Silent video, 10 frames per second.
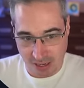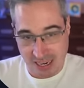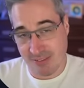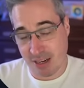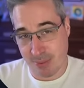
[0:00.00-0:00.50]
I
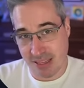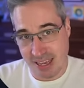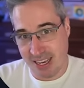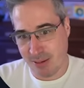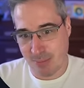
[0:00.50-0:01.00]
have it up in the
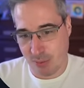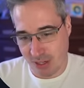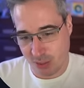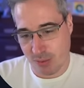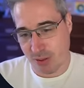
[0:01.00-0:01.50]
head, but we
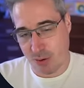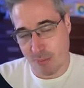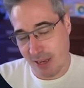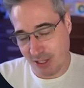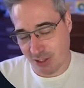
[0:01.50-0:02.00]
just want the whole
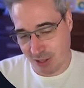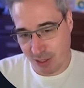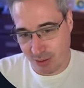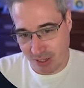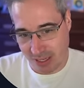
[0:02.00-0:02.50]
page to
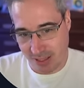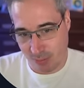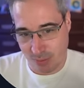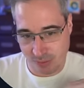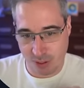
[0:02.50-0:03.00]
load, and
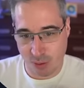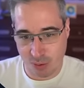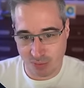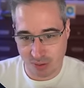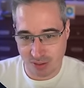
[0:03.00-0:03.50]
then we'll go
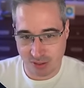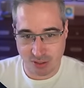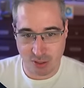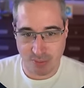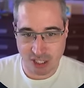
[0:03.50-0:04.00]
over
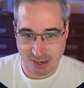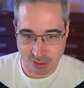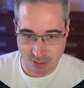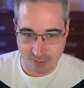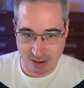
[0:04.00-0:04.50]
to my
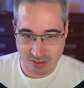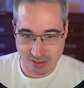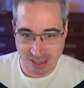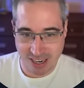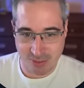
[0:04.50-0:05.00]
JavaScript file
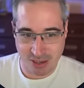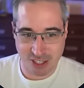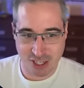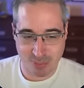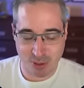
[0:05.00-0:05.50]
and we
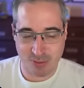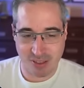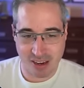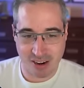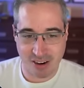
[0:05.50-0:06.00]
can jump over
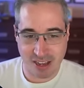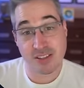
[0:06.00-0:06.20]
there.